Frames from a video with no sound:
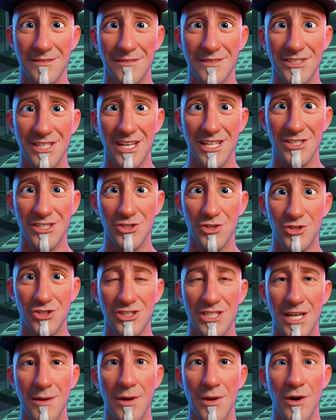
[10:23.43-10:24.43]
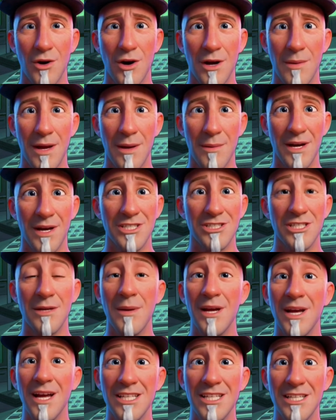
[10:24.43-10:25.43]
Test your step economy by
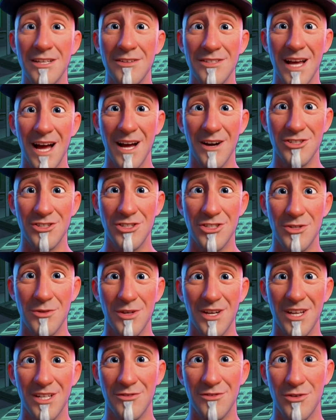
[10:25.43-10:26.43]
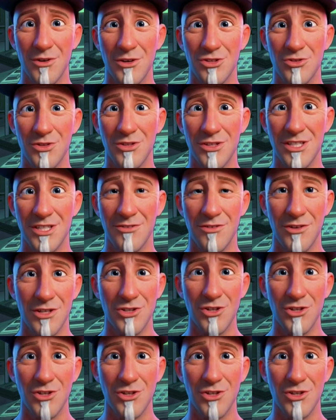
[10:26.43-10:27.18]
simulating thousands of playthroughs with different